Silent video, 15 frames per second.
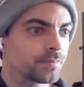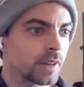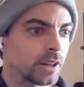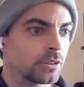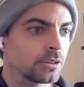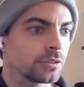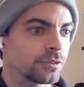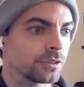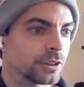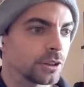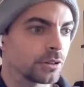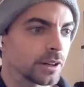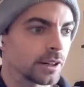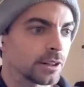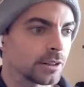I don't know if we
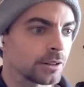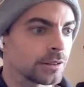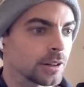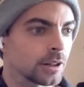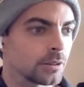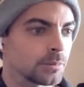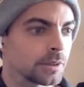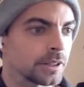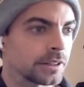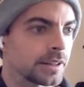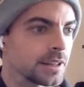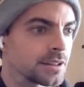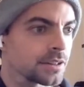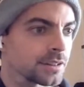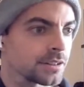know how many
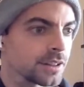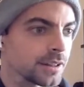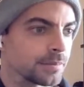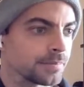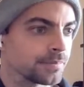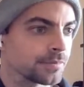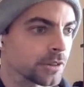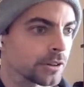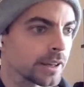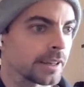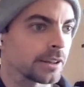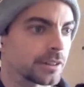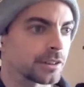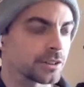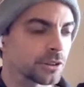days it's in. Okay,
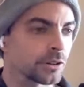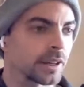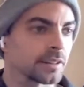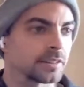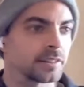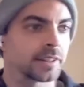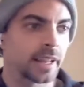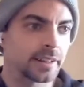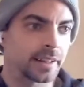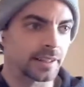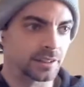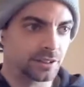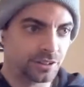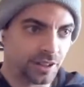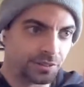here it is. Oh yeah, 10
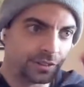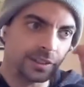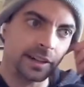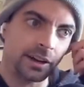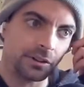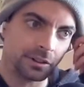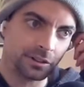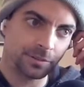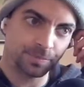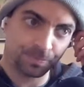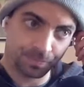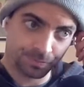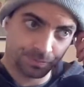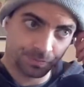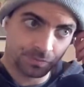days, 17 hours,
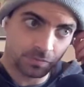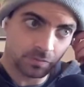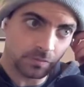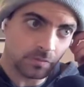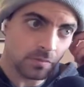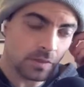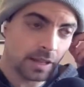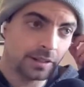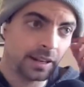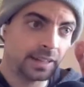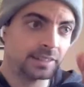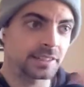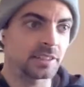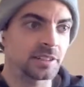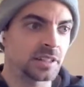
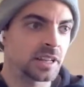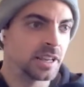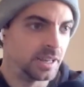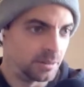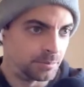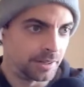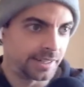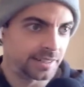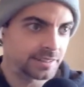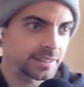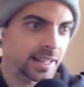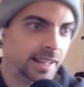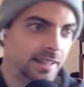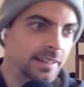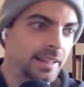19 minutes
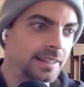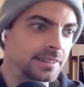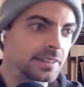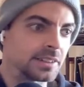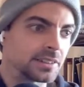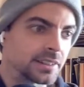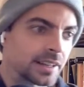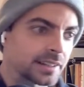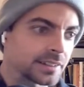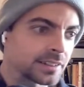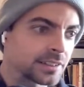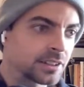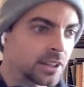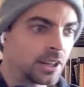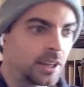and 18
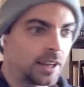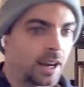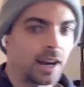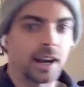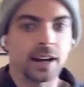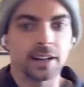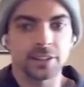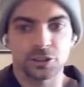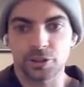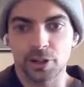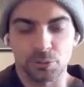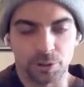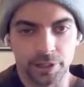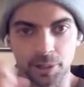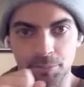seconds. It's great.
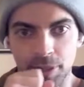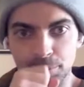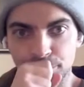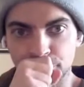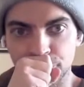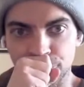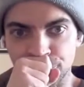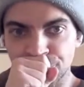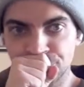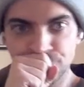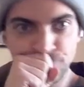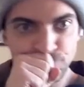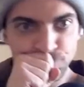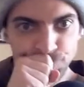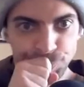We're coming up to
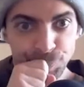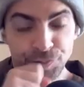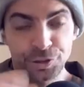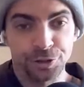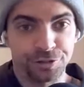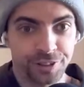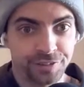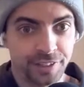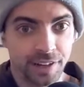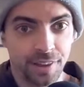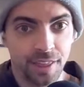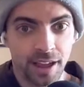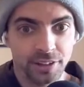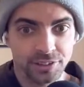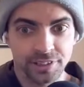
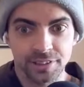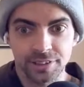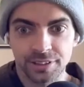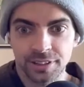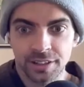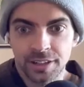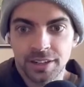15,000